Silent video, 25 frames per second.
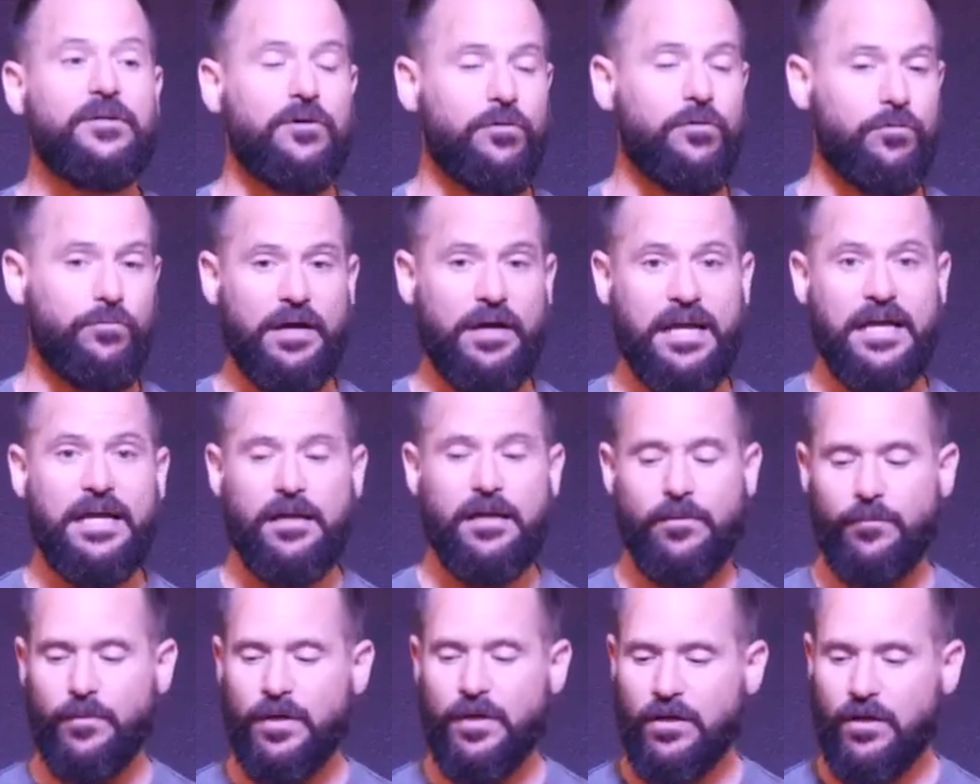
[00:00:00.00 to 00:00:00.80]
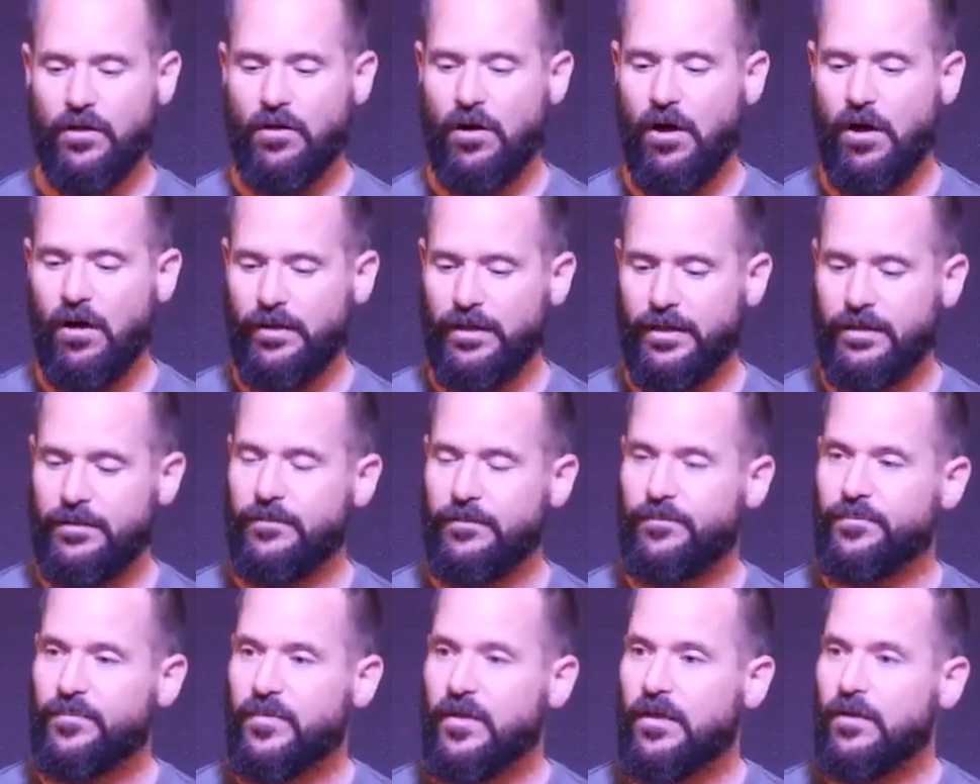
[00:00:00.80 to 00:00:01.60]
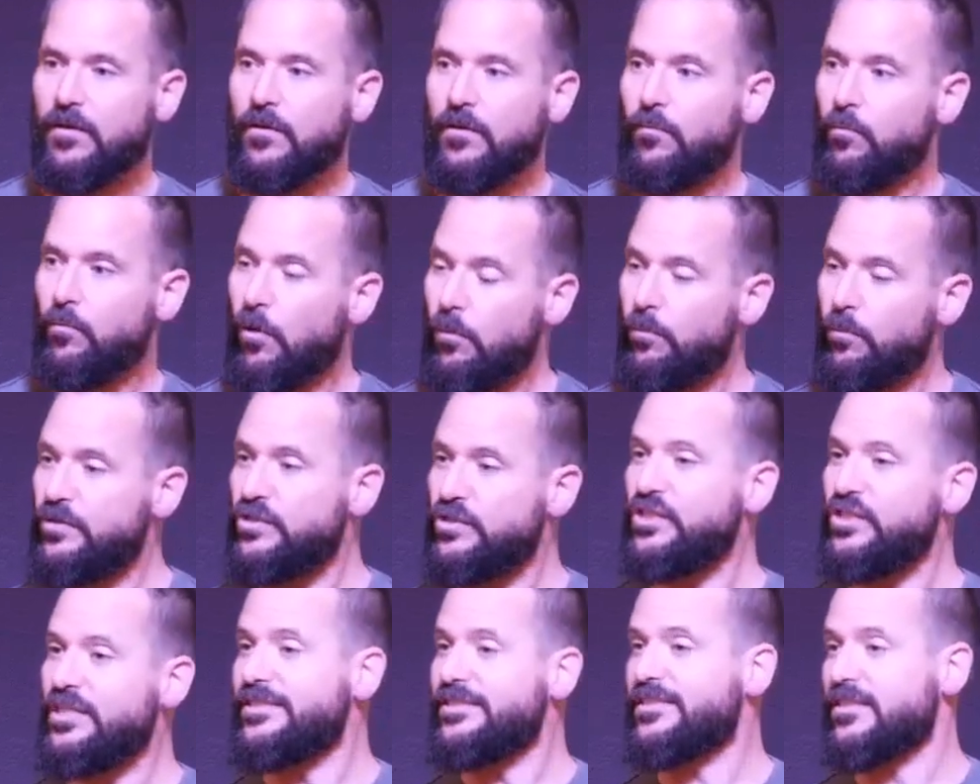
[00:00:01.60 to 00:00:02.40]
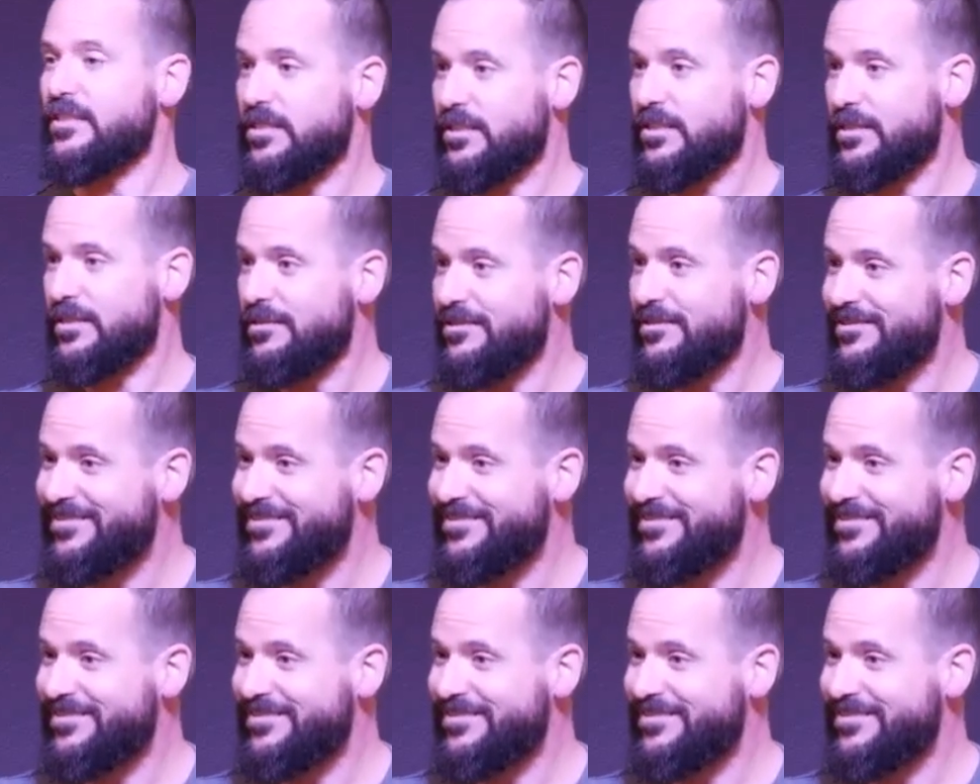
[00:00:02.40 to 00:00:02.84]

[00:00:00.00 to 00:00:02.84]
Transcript: reign, we could call it, we're with Jesus.